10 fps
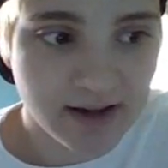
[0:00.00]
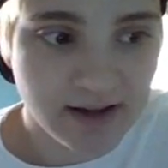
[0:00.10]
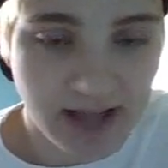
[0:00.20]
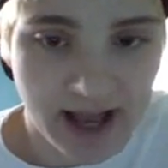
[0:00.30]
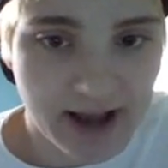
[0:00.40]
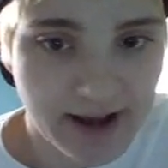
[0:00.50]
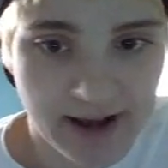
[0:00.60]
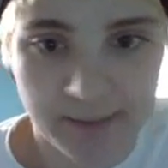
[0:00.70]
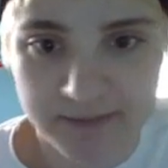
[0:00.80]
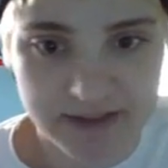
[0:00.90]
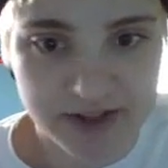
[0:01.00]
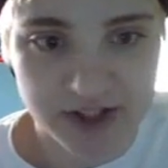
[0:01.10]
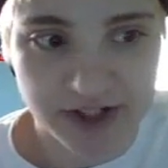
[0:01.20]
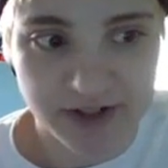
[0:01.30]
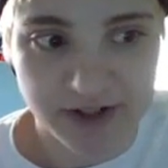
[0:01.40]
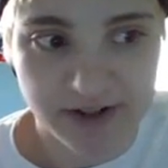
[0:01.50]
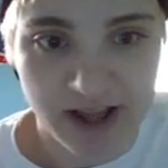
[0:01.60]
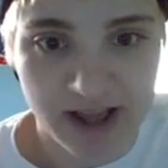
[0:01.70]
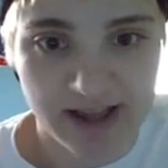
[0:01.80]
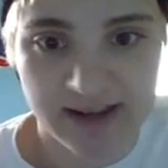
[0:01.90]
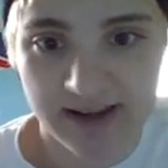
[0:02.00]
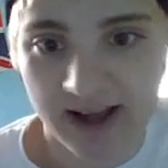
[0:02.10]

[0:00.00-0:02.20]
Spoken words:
yeah, I'm cisgender, and